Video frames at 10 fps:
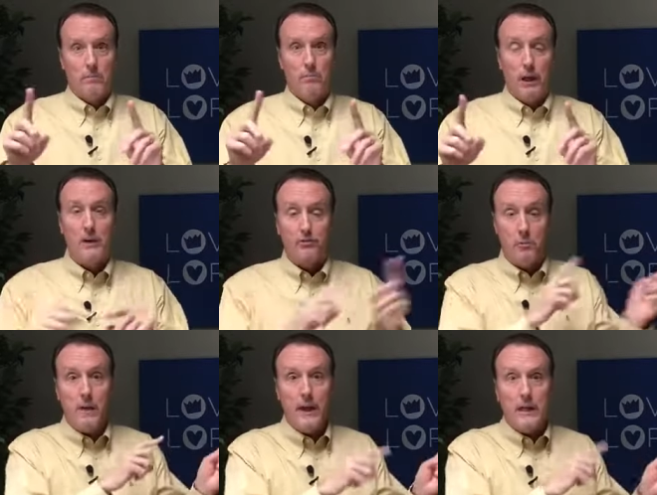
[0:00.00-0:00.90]
plus
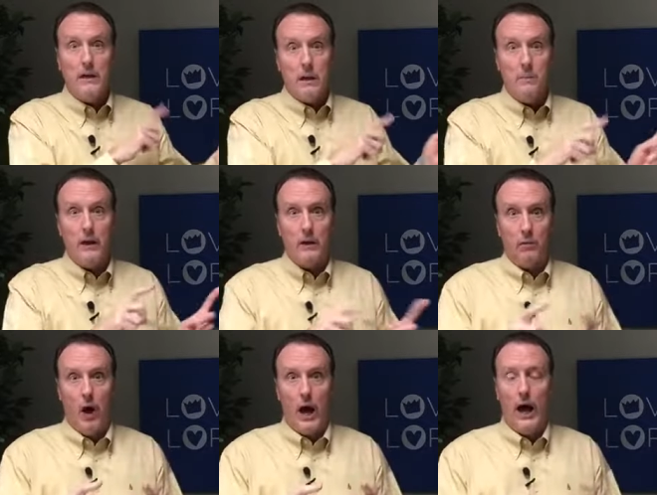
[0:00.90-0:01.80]
many, M A N
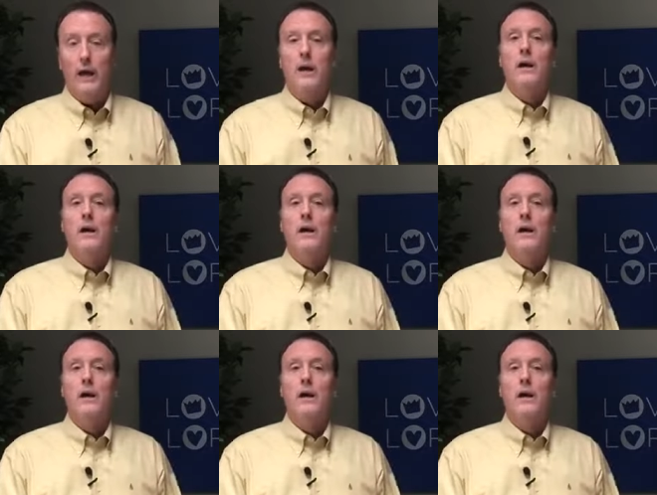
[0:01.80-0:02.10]
Y,